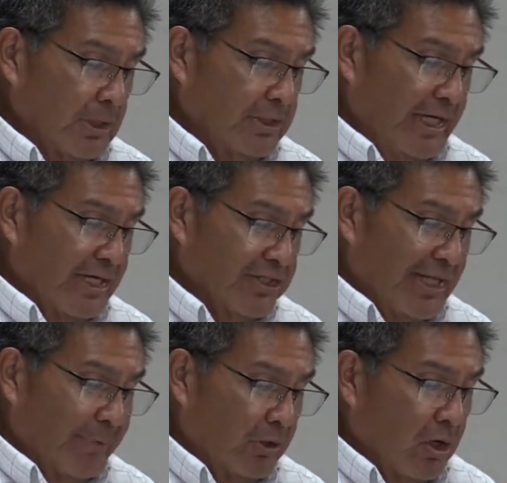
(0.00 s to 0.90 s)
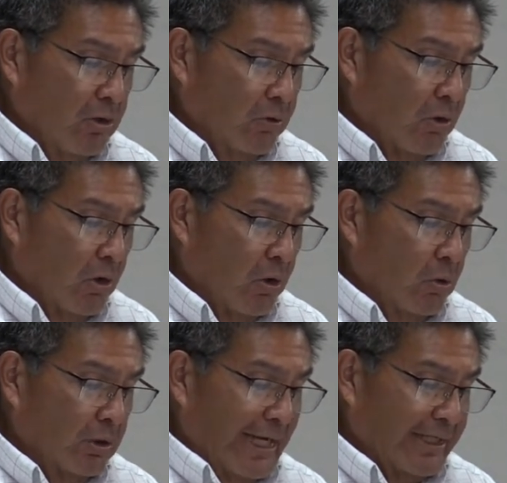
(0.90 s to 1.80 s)
Yes, they will all grow
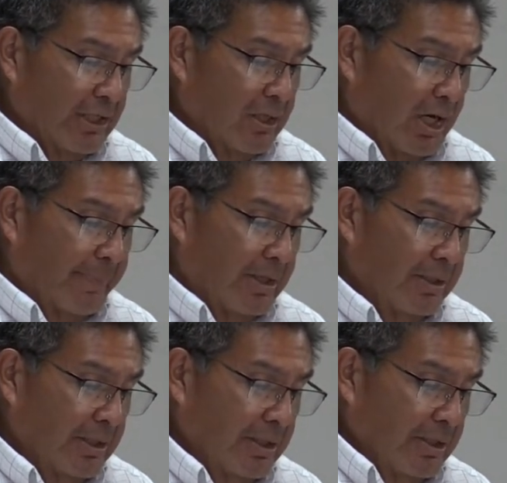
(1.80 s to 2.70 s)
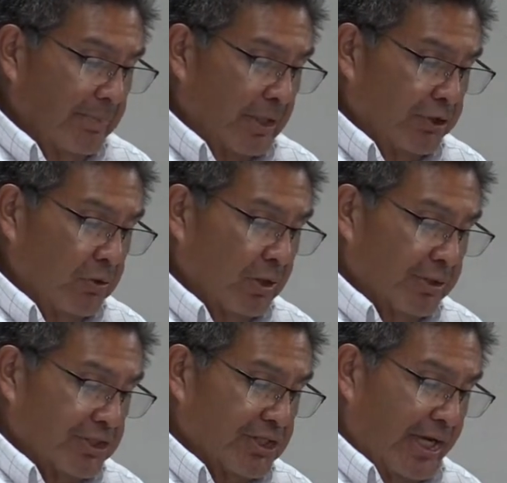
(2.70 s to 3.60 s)
old like a garment, but you are
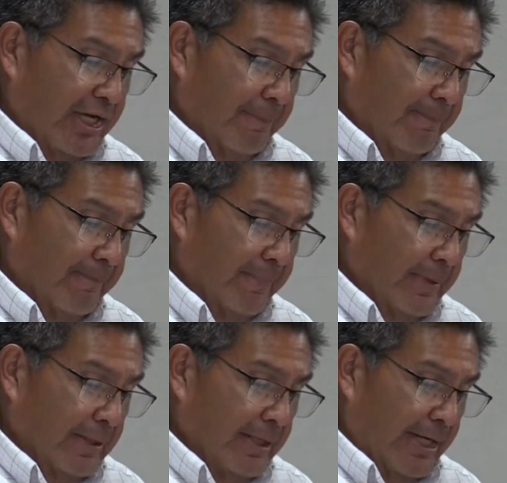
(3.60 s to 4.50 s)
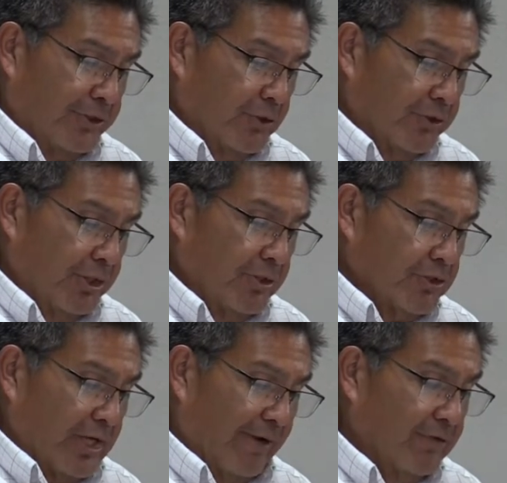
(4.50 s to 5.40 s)
the same, and your
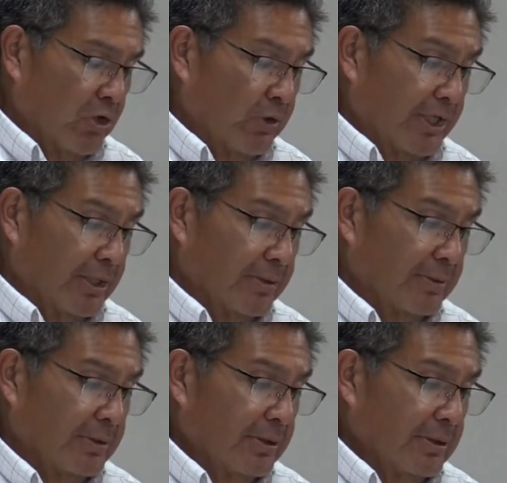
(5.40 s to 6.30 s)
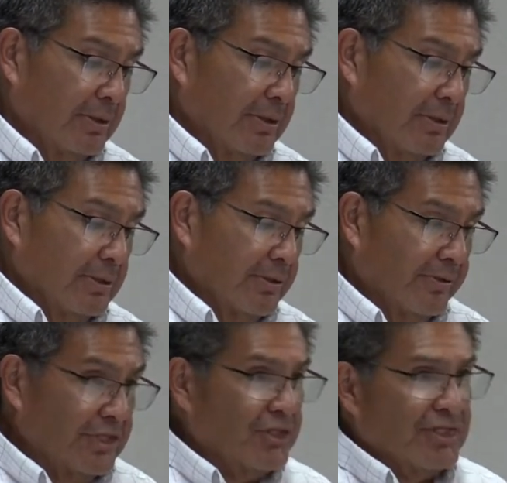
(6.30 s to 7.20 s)
years have no end.
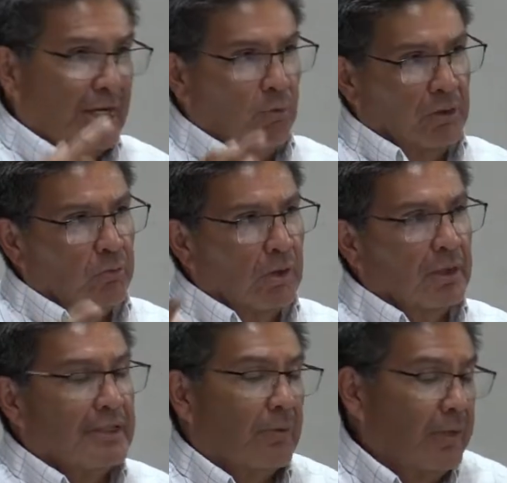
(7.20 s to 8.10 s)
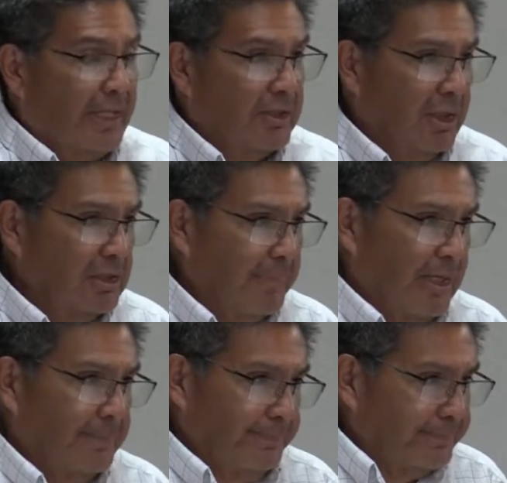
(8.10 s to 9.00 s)
This is that one word that we had talked
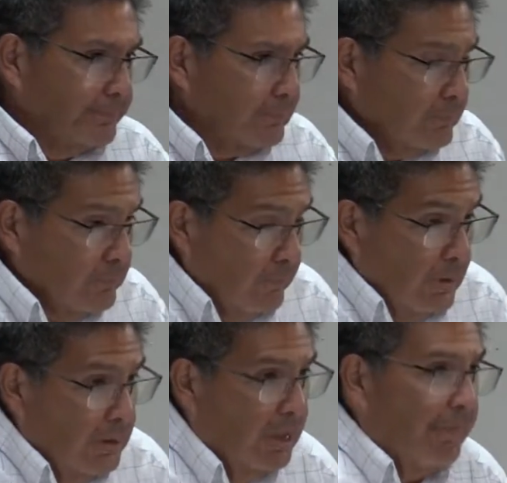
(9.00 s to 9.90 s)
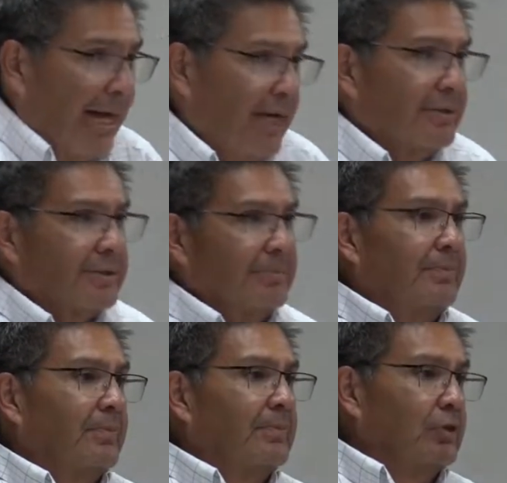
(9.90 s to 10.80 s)
about about
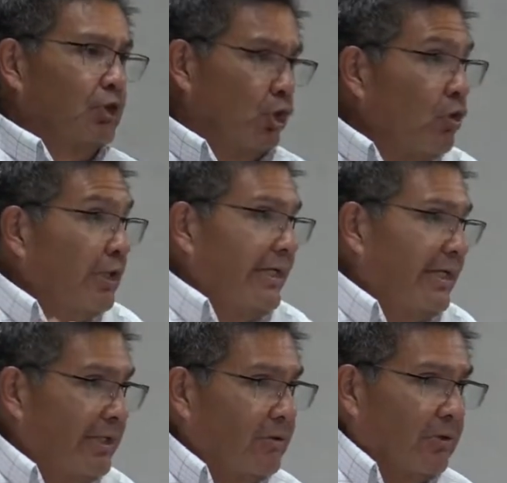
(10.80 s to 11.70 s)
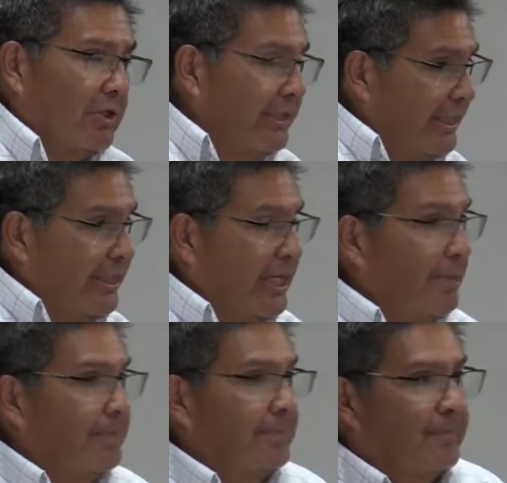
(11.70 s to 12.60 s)
Googling it or looking it
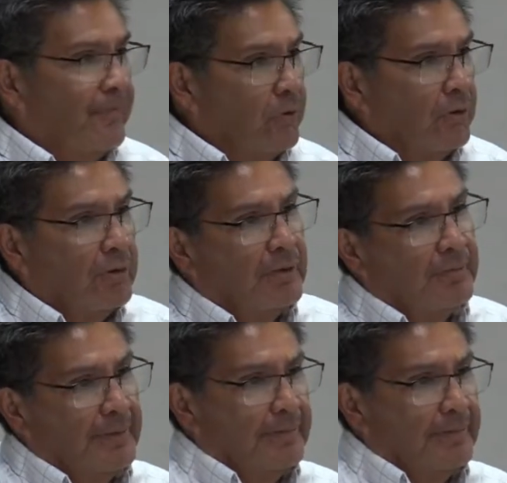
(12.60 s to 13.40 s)
up for